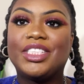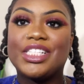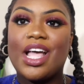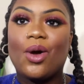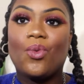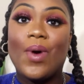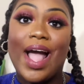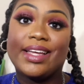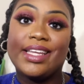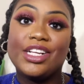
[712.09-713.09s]
just how
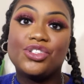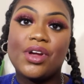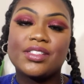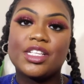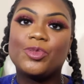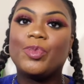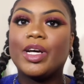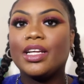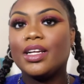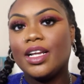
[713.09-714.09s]
wacky he dresses.
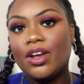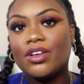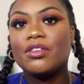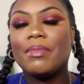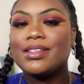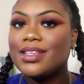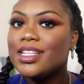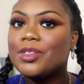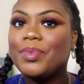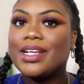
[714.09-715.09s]
But it also makes
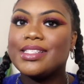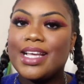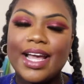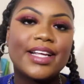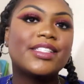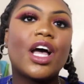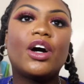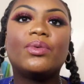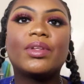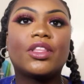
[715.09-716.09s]
sense because he hangs
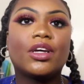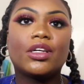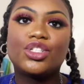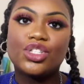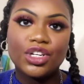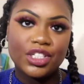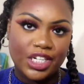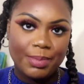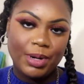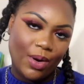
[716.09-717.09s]
out with a certain
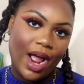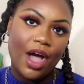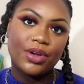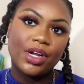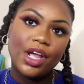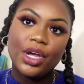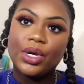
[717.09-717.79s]
type of crowd,